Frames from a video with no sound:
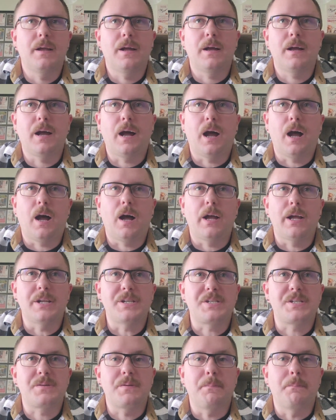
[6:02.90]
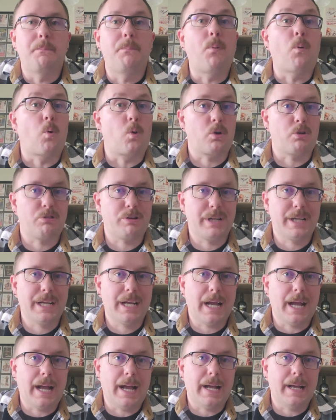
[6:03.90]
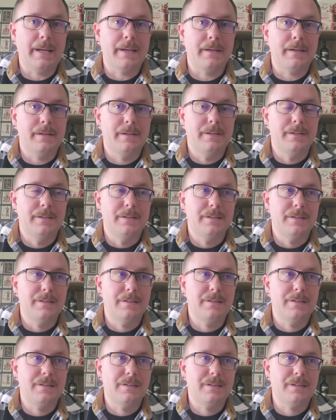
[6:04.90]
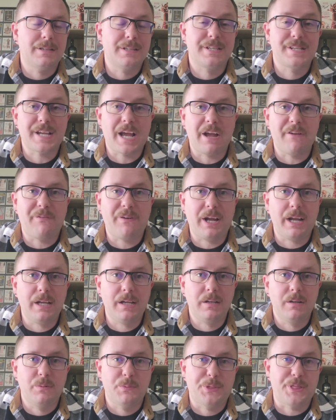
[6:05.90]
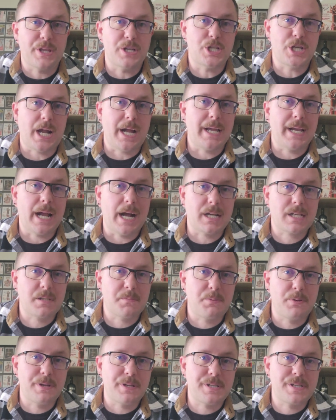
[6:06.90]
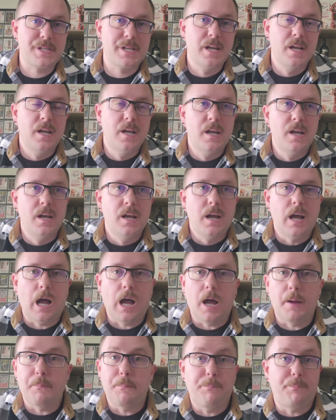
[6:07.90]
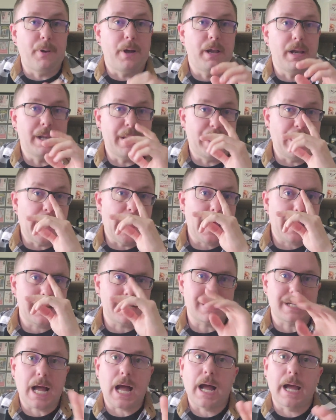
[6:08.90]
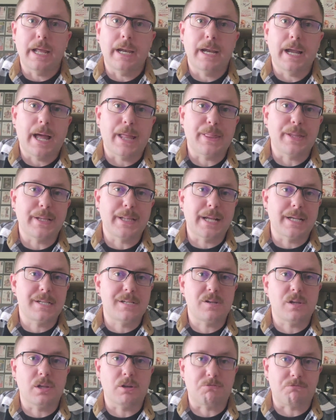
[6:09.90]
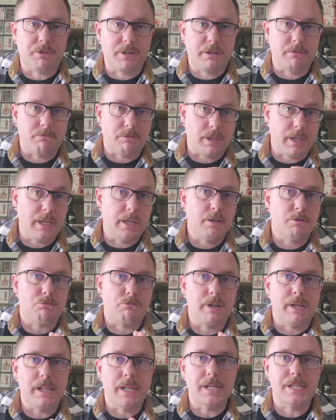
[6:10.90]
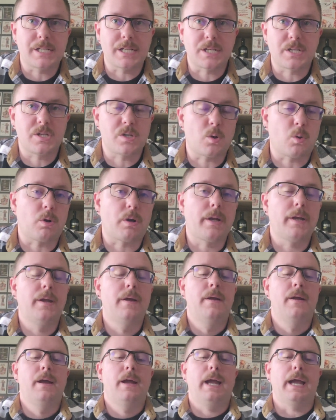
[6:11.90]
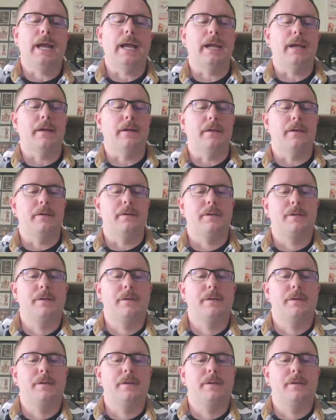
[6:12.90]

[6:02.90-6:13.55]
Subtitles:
It's bordering on sci-fi with the giant octopus, but that aside, I think that's still a really realistic story, and